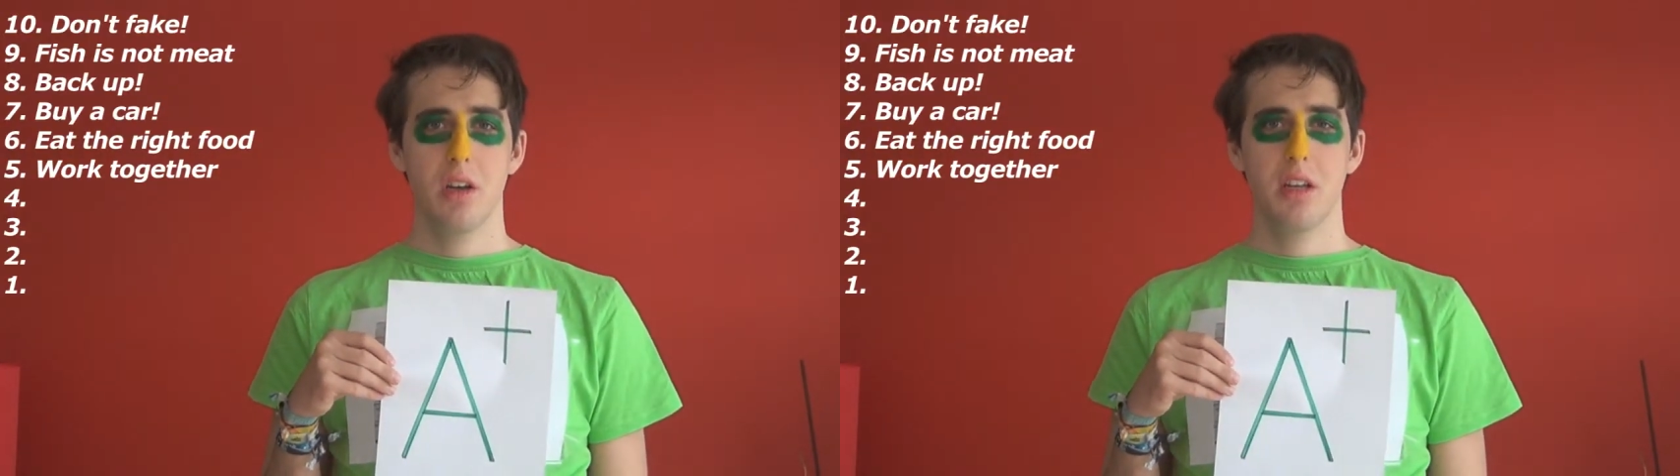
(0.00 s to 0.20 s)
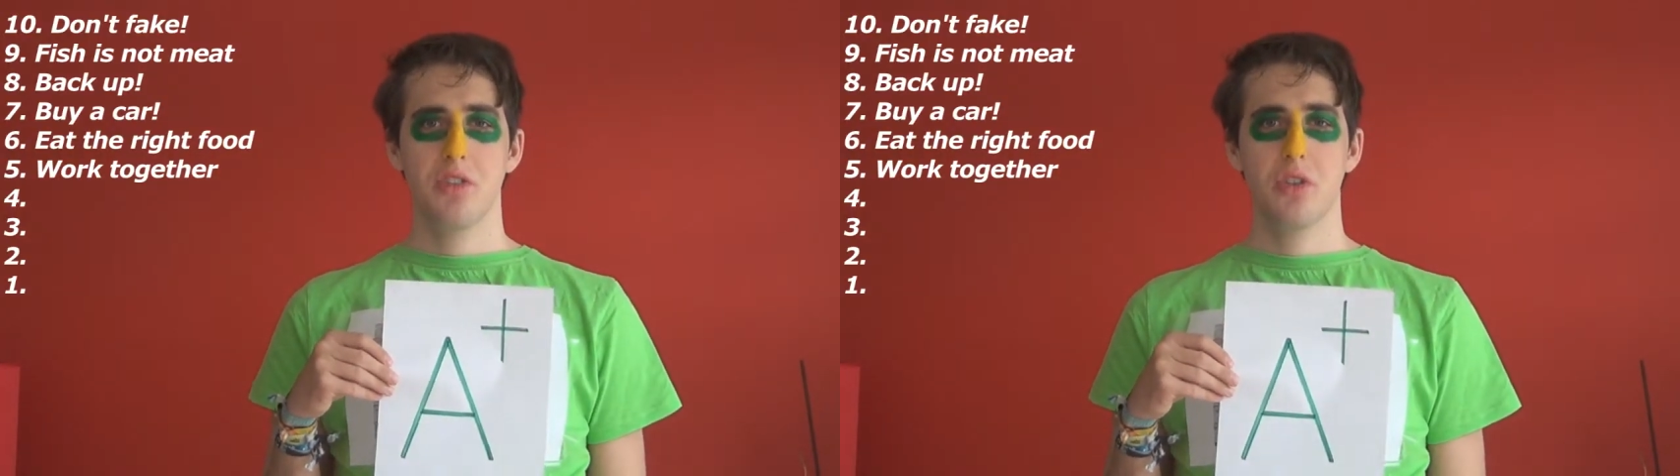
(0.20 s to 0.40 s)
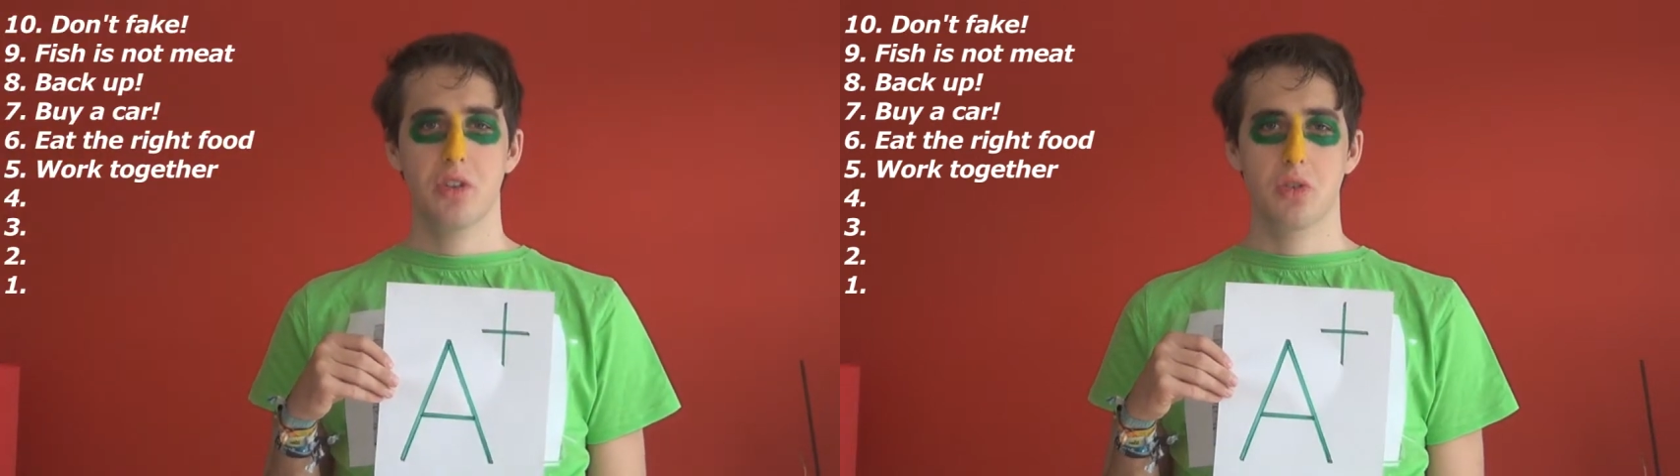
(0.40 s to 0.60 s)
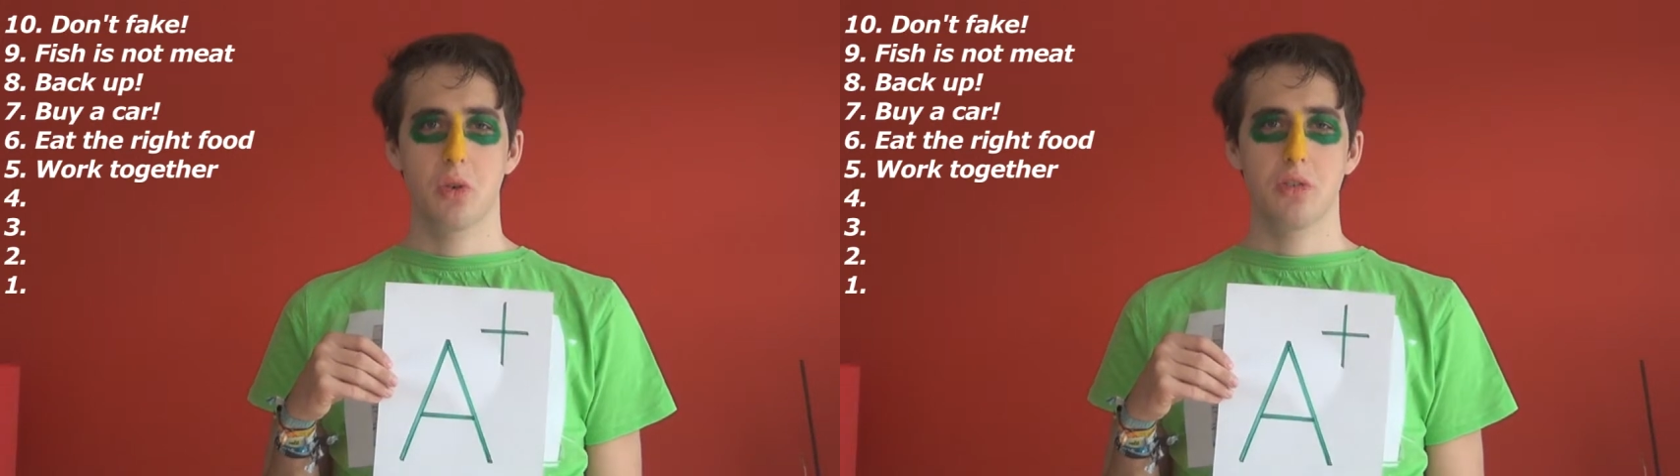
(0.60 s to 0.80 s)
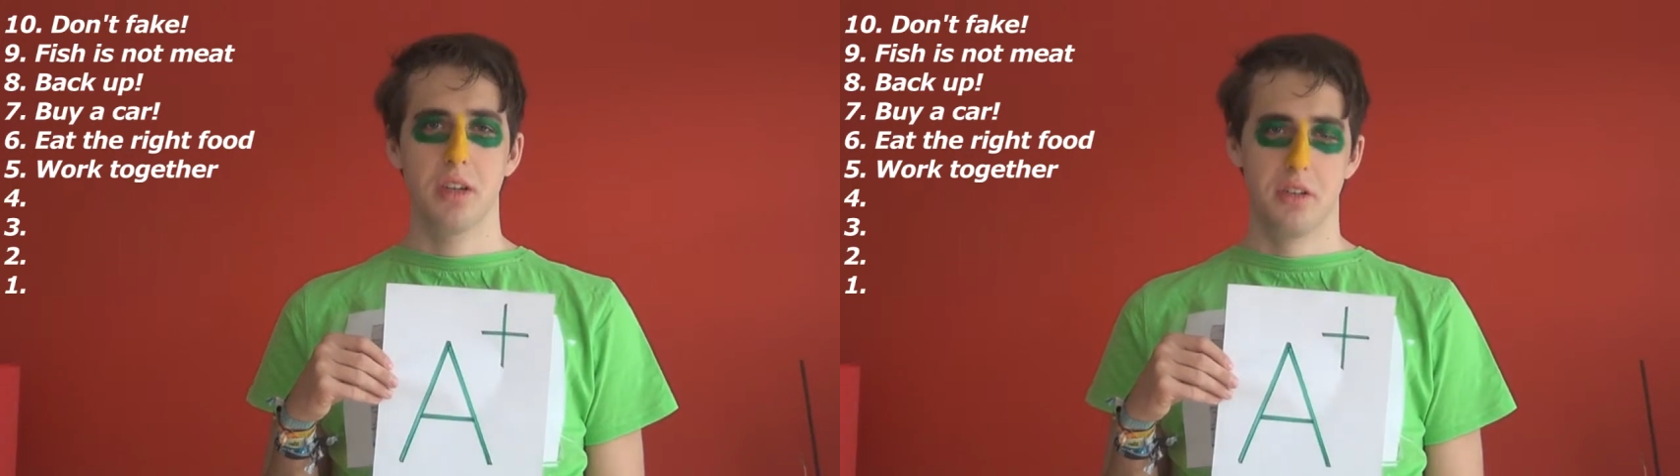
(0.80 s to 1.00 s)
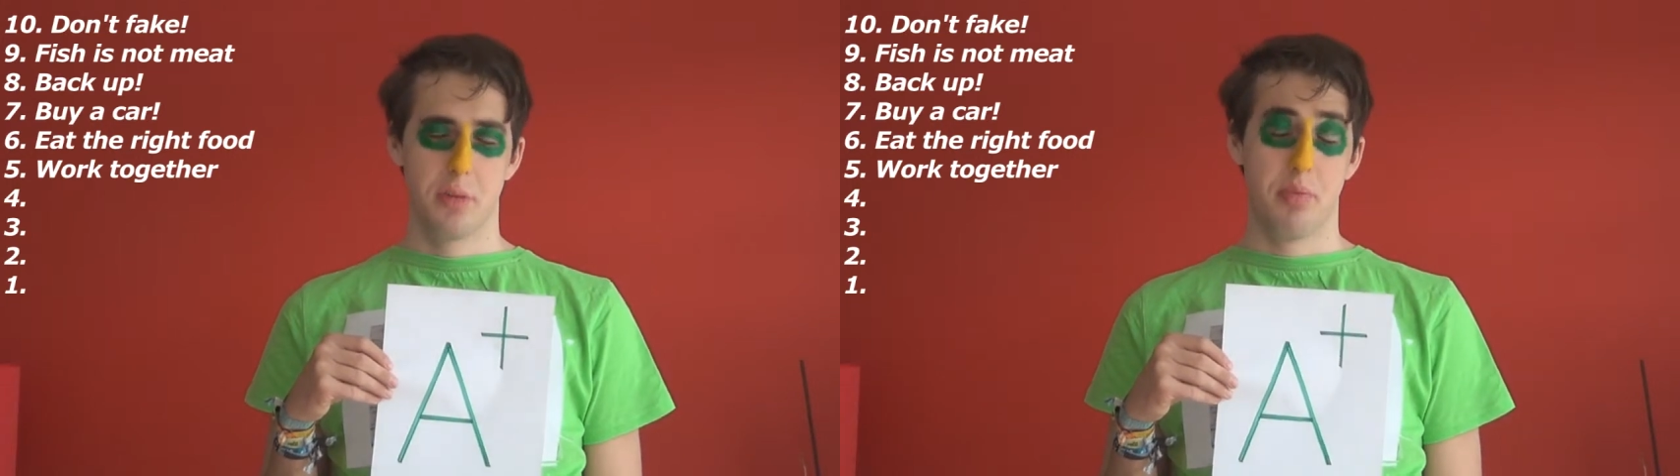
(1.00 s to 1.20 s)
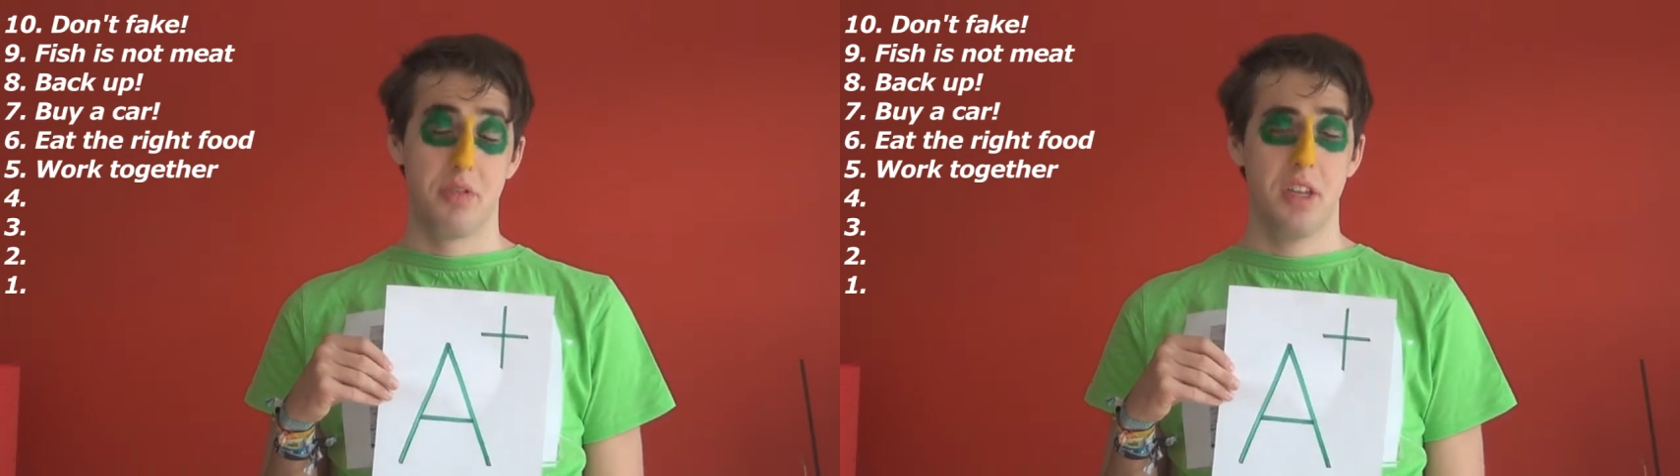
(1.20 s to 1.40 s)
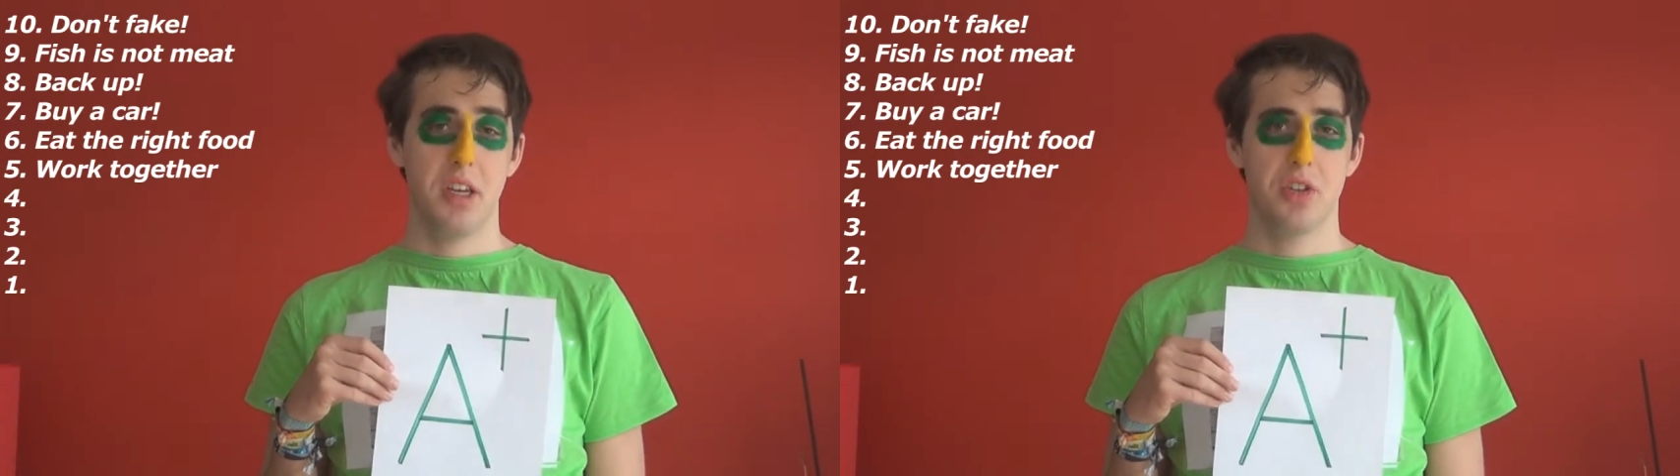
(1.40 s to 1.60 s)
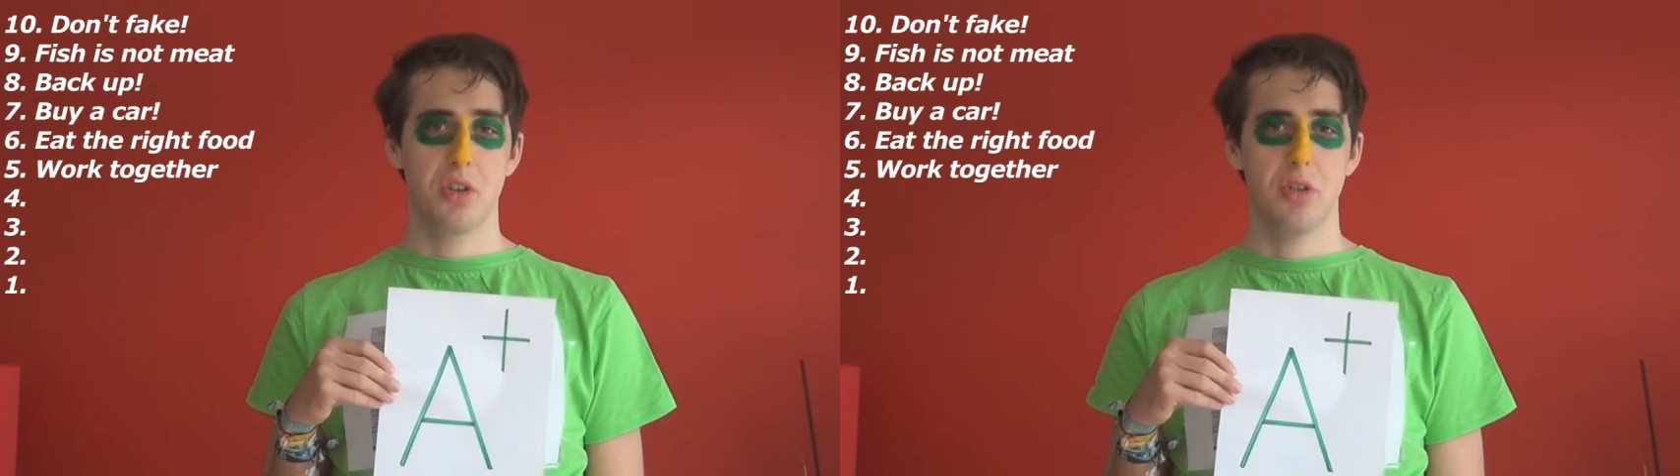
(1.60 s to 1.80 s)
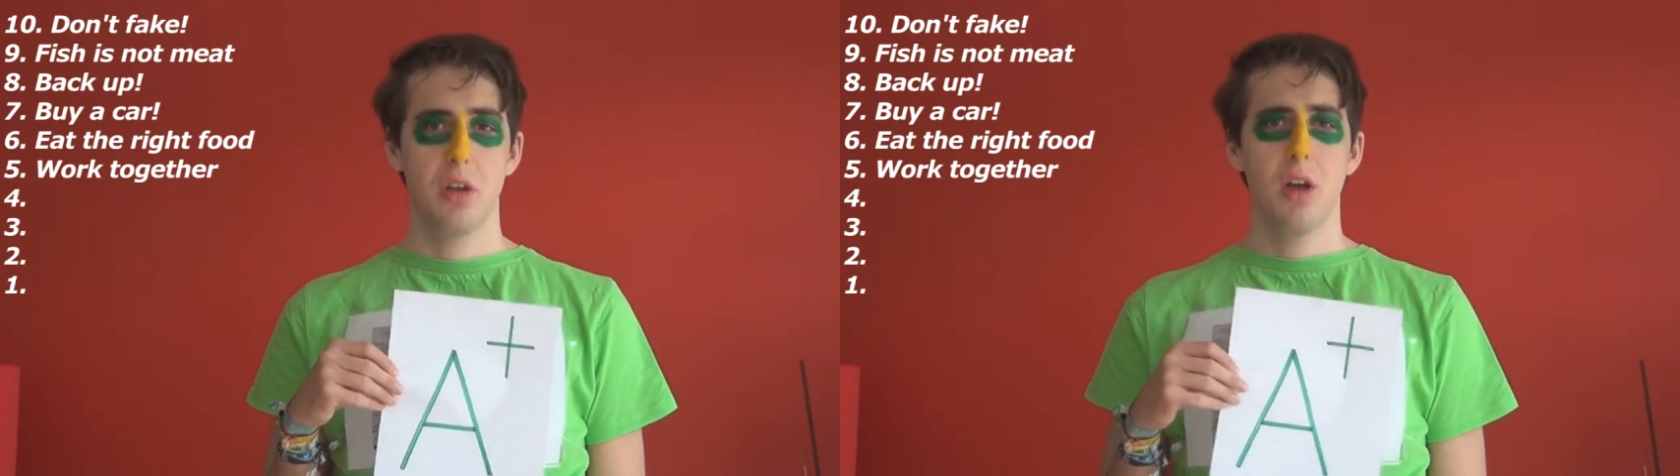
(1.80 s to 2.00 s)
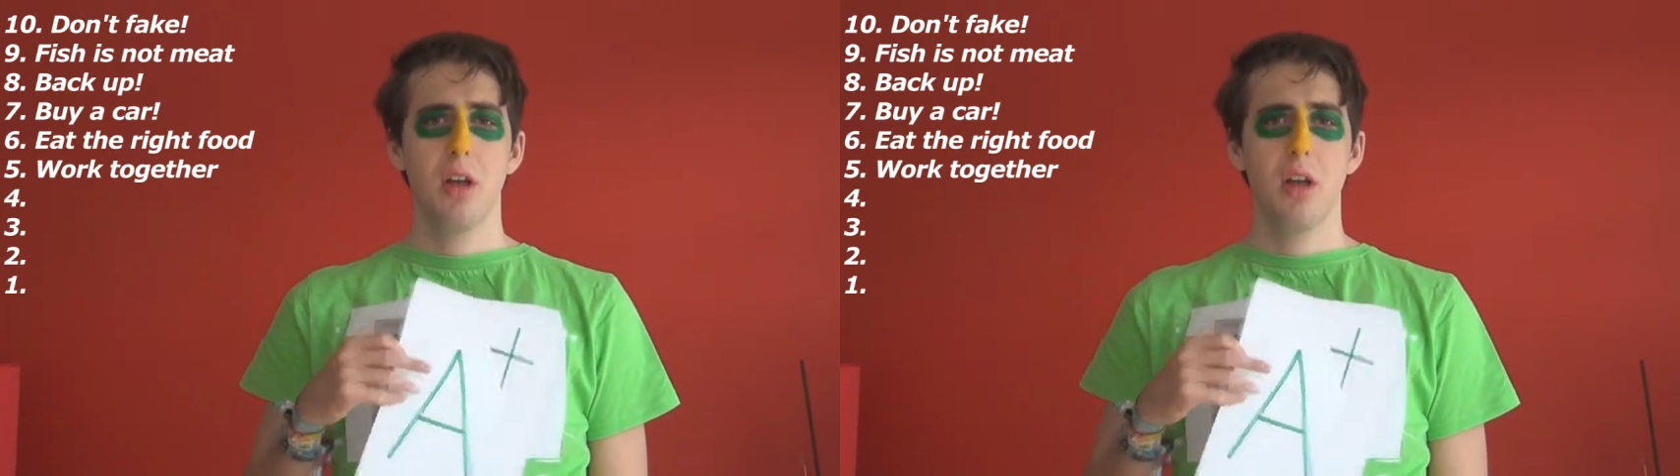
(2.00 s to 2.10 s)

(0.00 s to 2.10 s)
is just called interpretation.